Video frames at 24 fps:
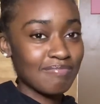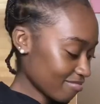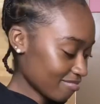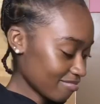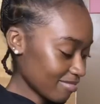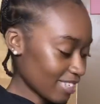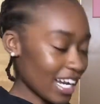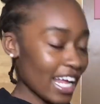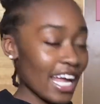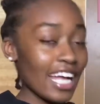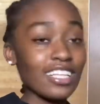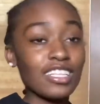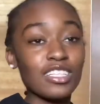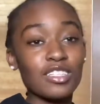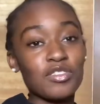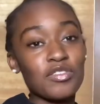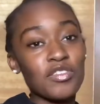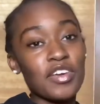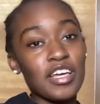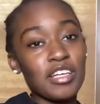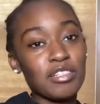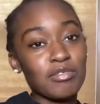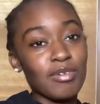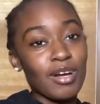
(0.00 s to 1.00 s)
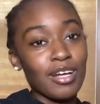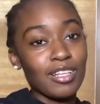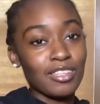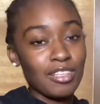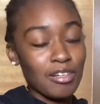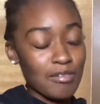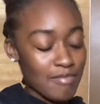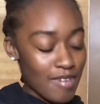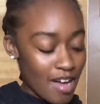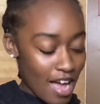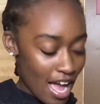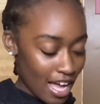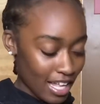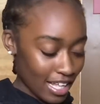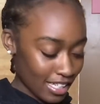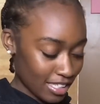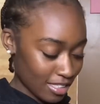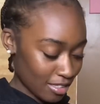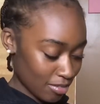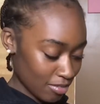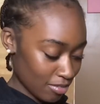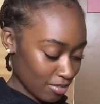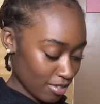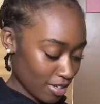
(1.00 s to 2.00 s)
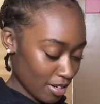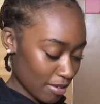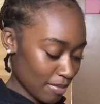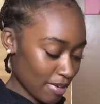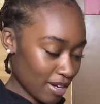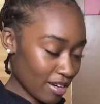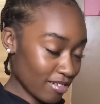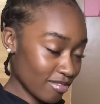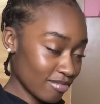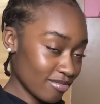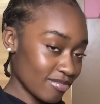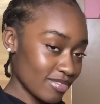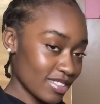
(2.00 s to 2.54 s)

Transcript: But I had this phase where I thought my eyelashes were coming up.